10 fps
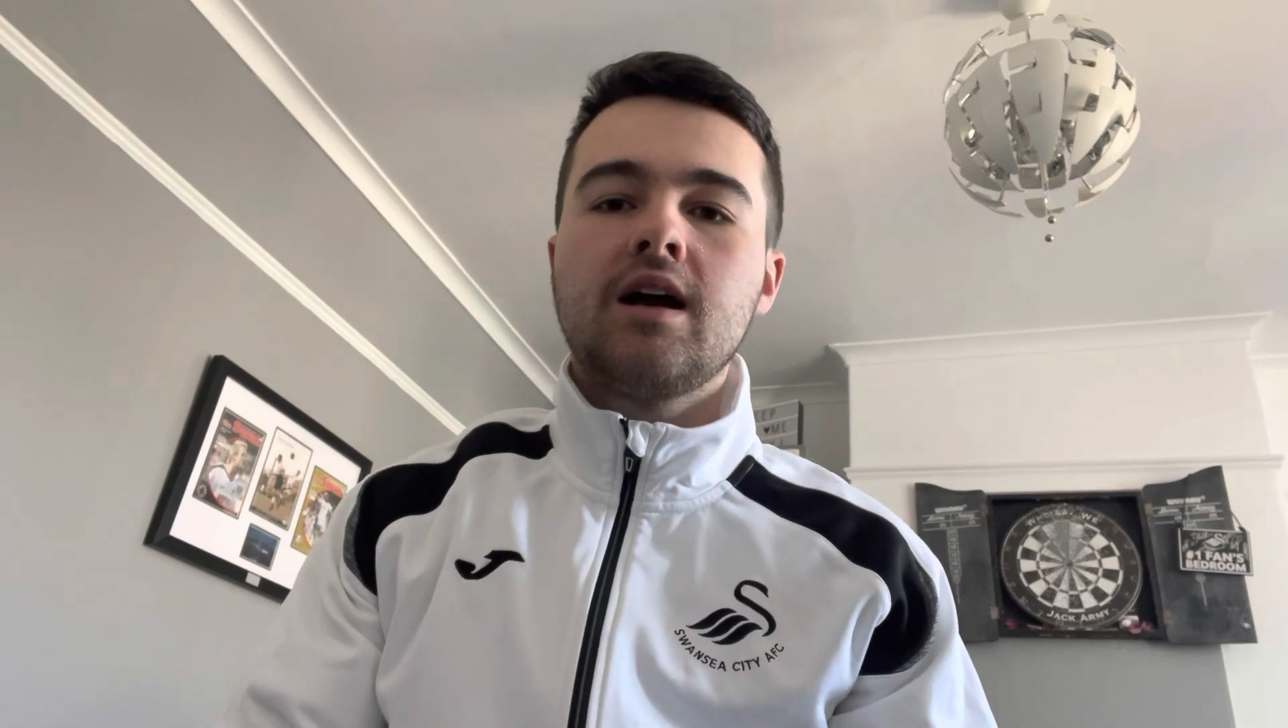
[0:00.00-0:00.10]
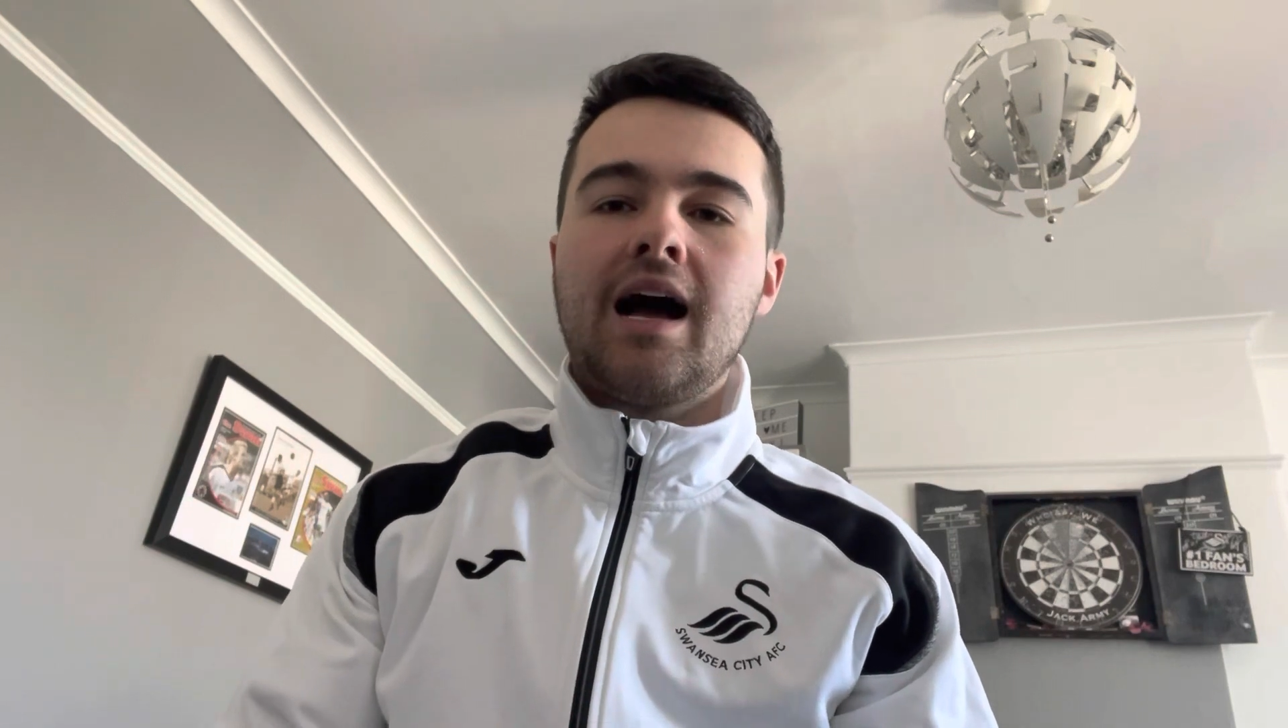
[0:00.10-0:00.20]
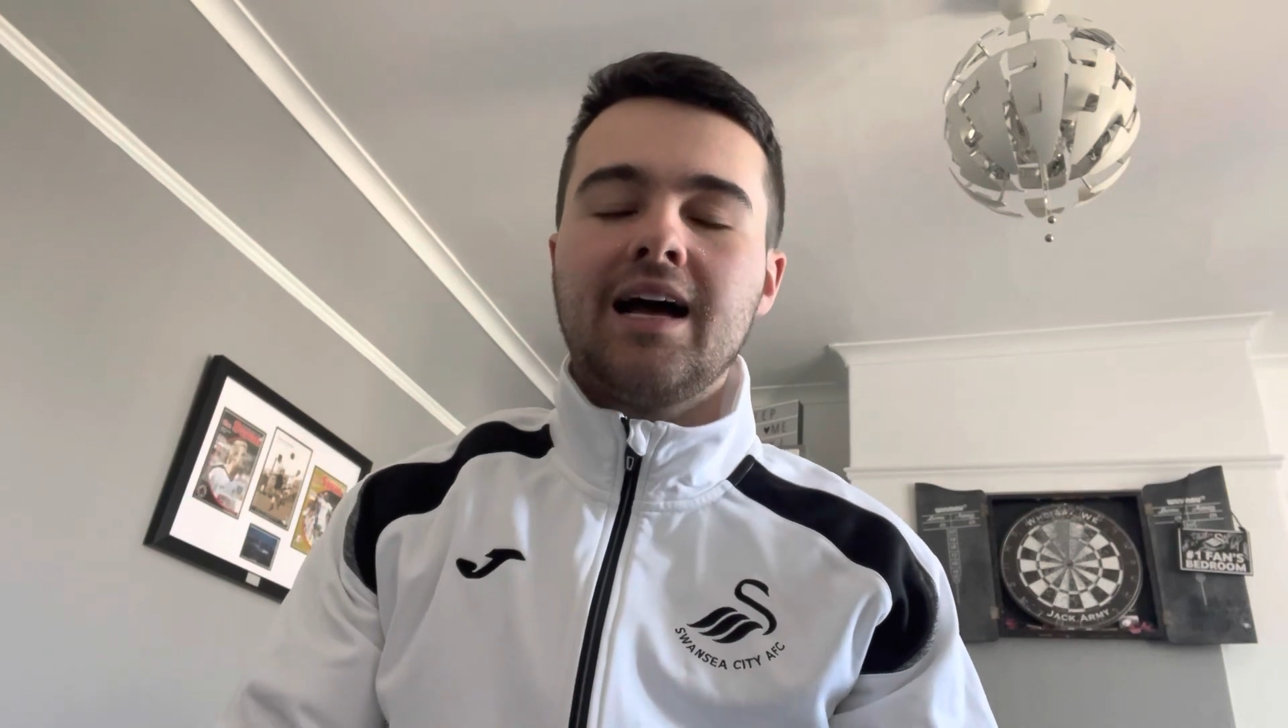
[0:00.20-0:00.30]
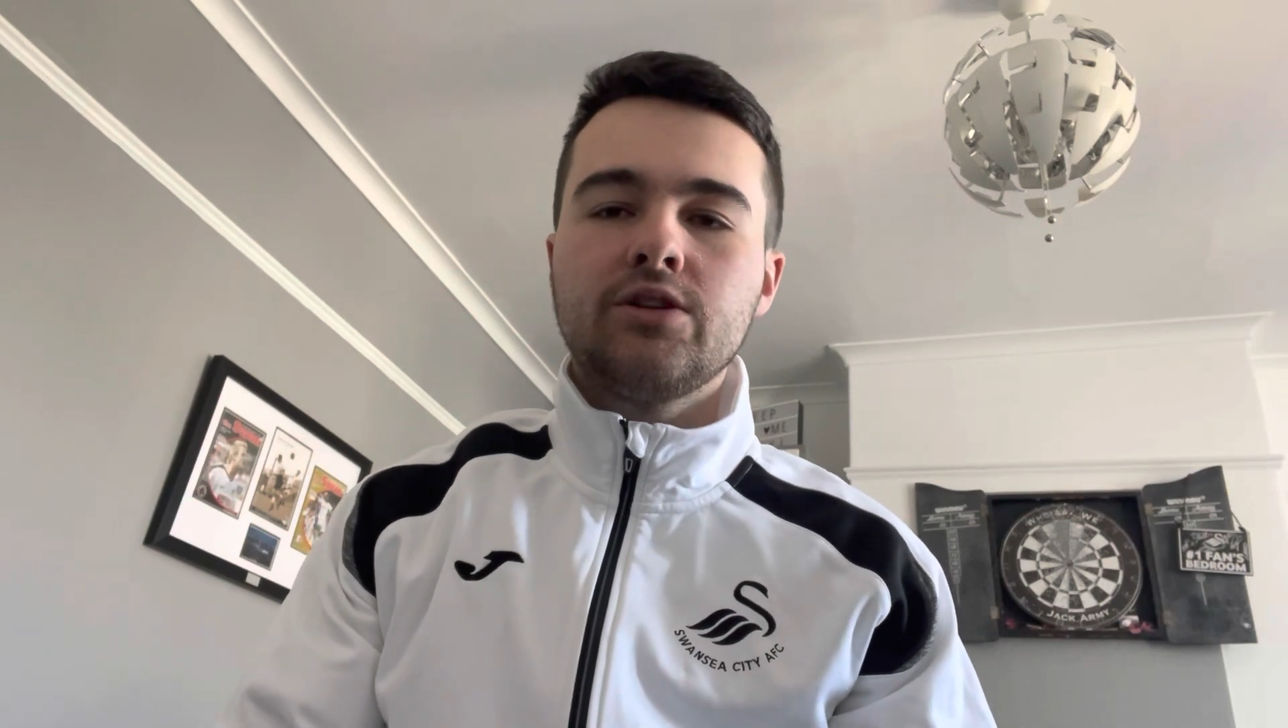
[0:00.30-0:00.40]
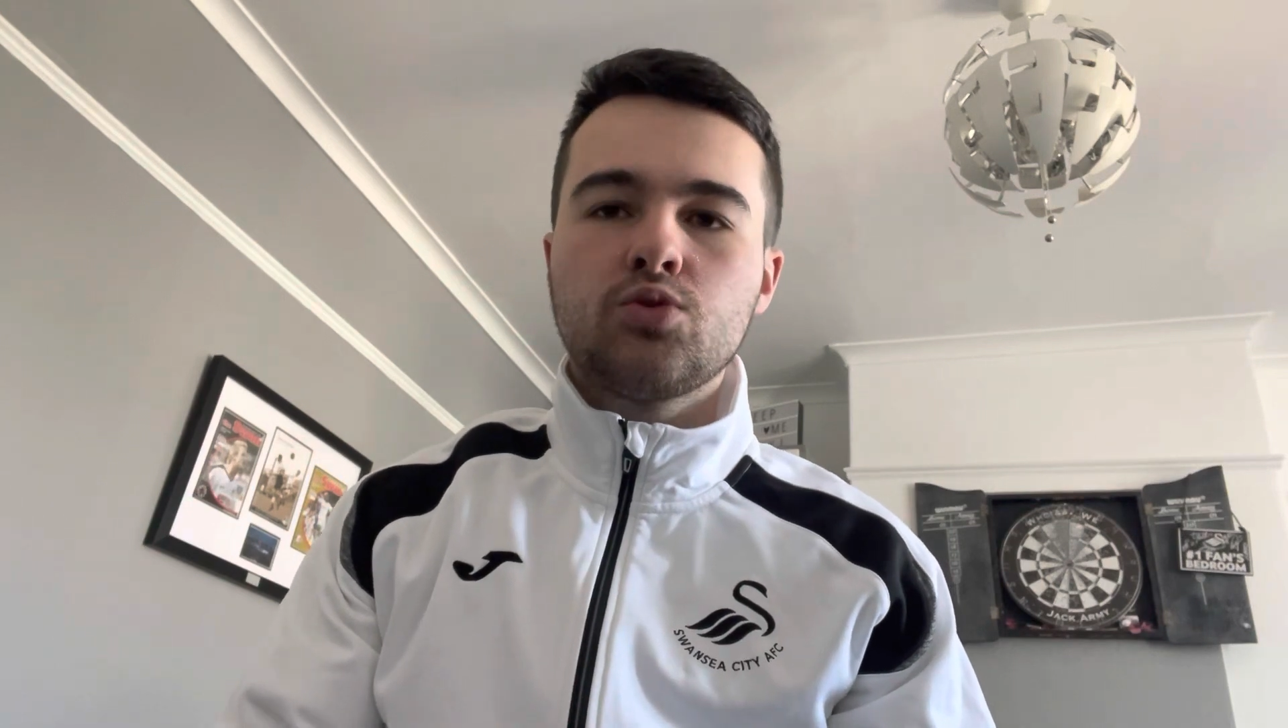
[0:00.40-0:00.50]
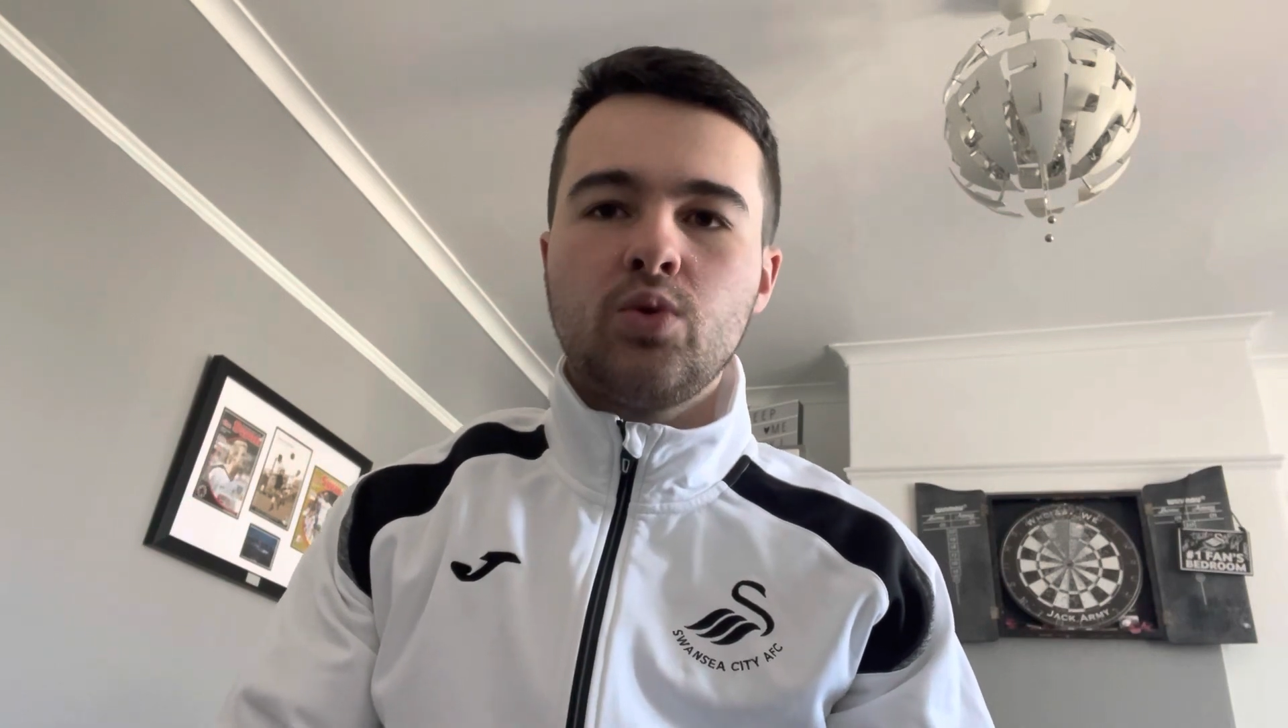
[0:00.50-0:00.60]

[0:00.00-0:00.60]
and